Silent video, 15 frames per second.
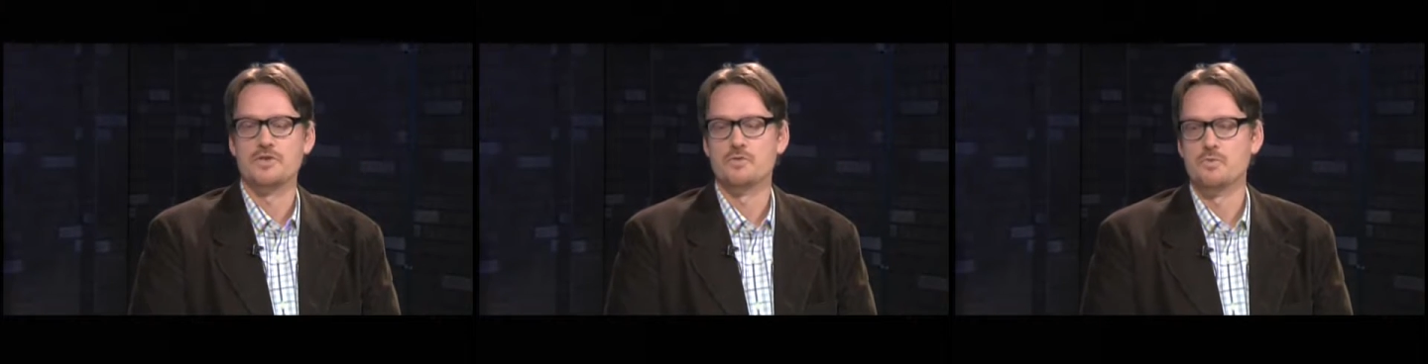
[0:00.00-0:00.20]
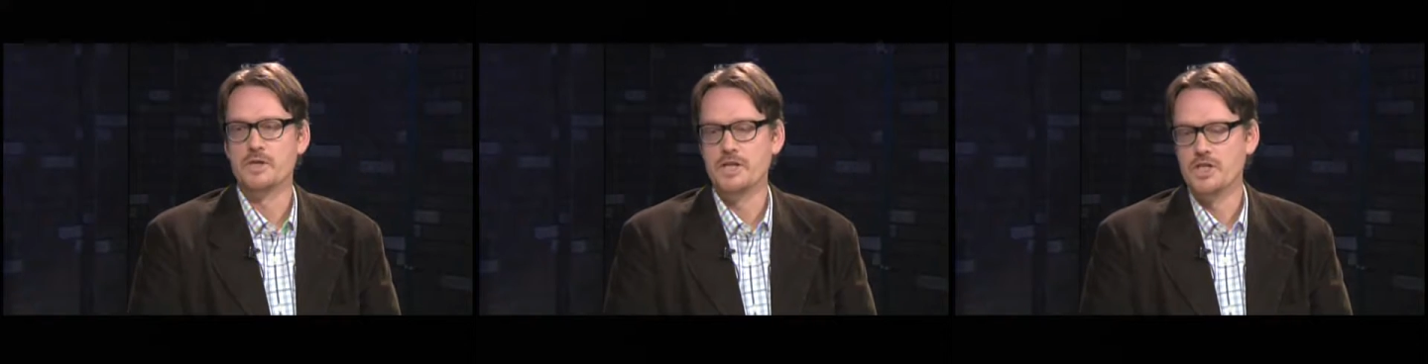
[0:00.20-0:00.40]

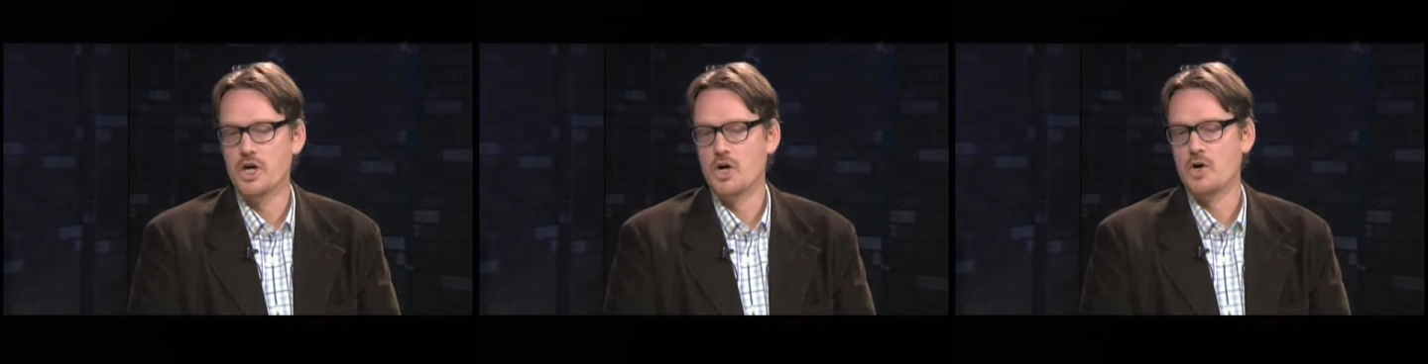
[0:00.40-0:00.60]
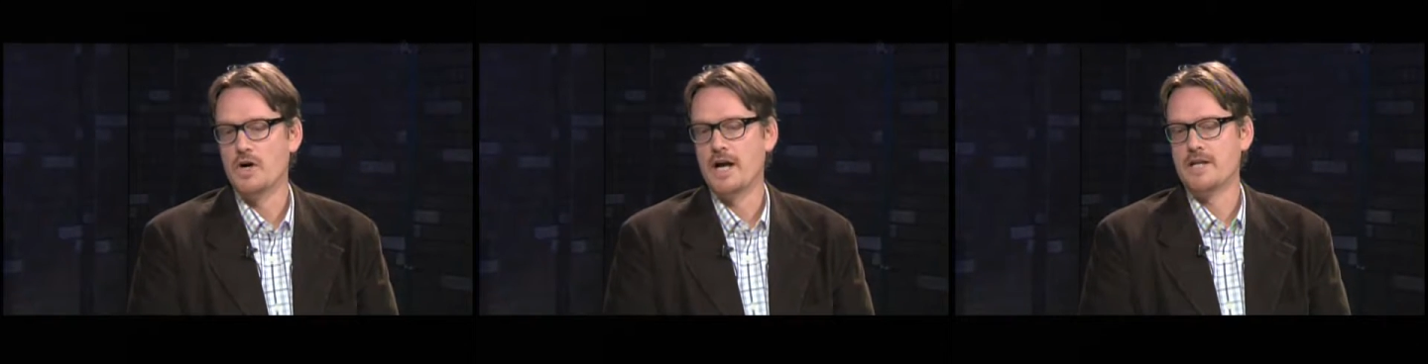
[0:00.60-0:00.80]
we
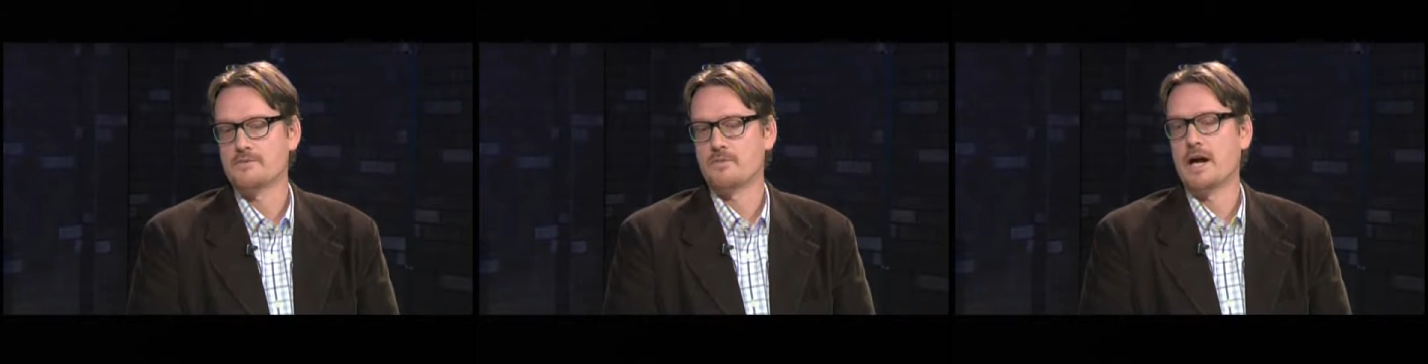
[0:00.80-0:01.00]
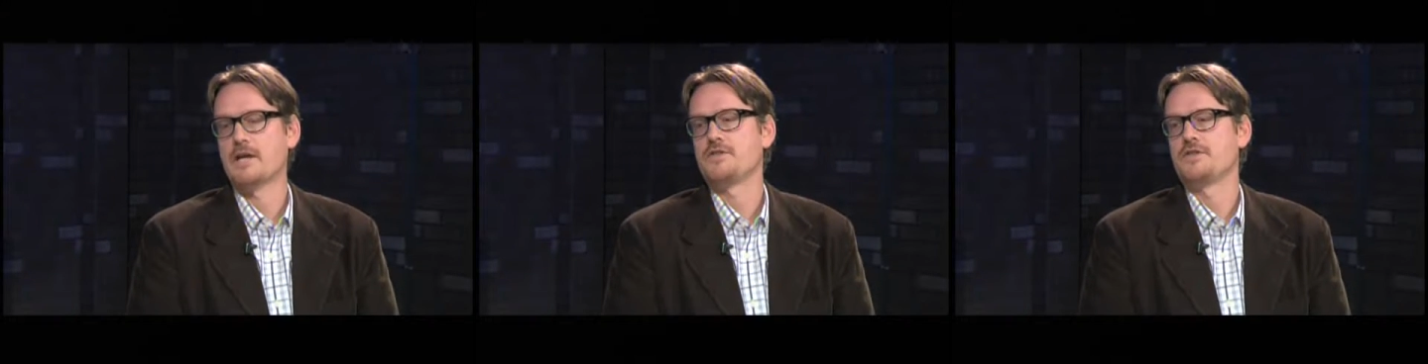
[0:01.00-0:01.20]
know as
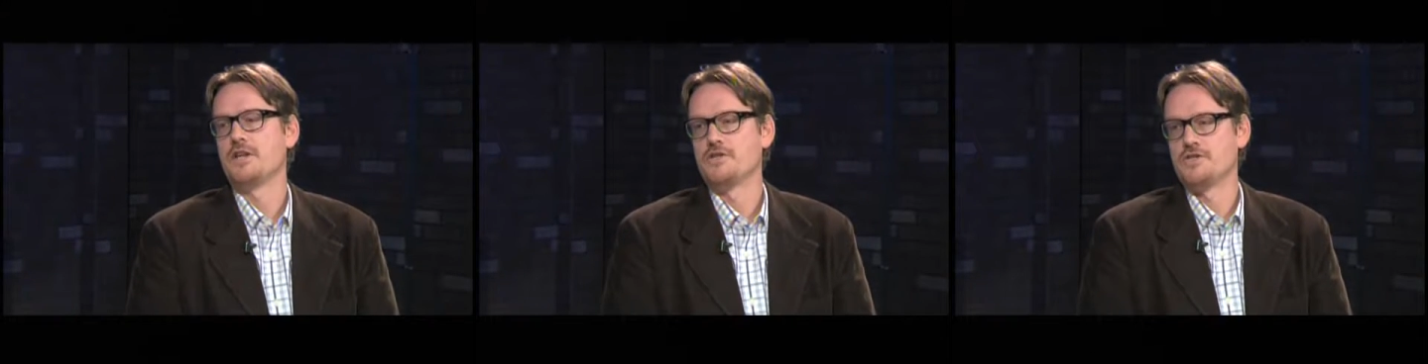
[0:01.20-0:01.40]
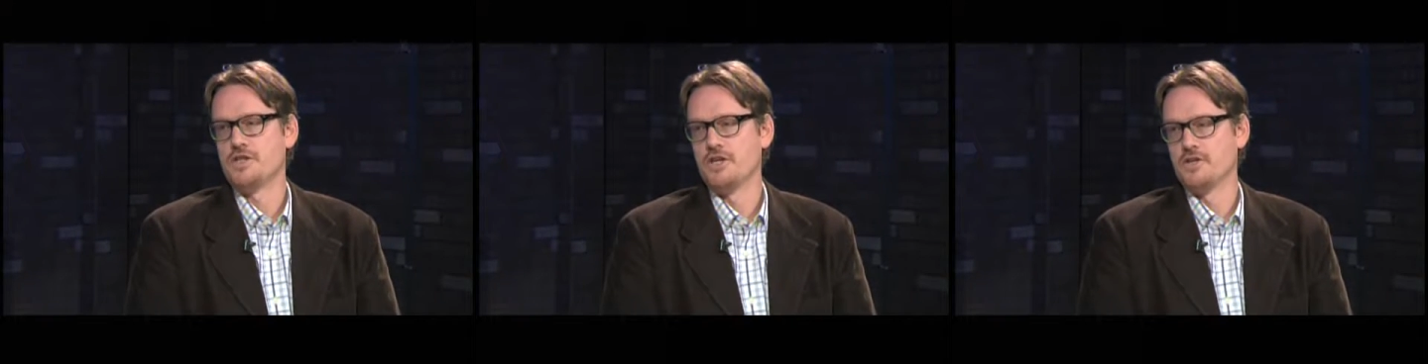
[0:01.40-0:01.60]
practicing
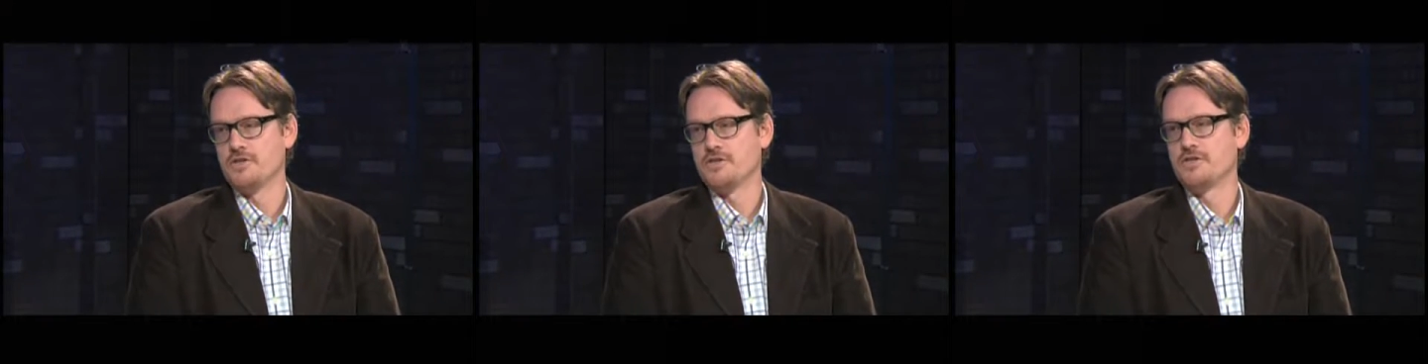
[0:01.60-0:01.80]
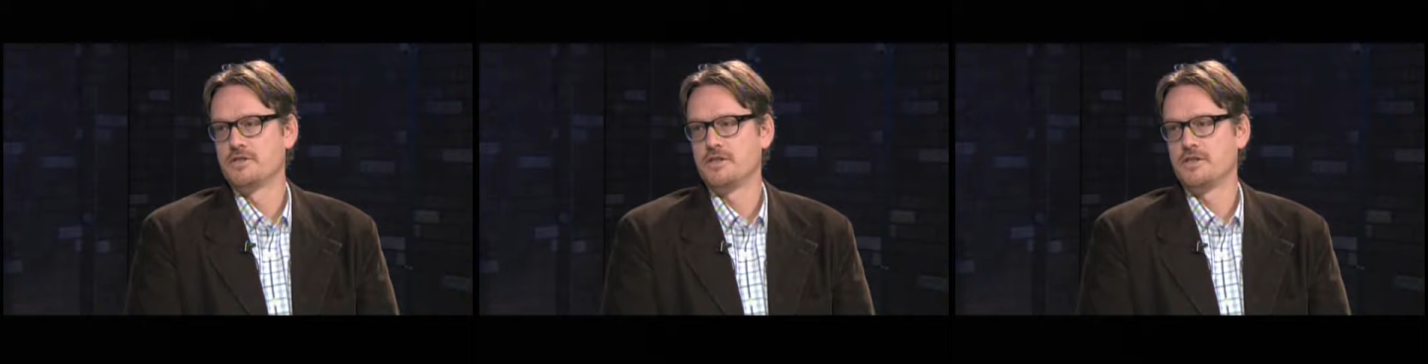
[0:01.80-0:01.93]
engineers,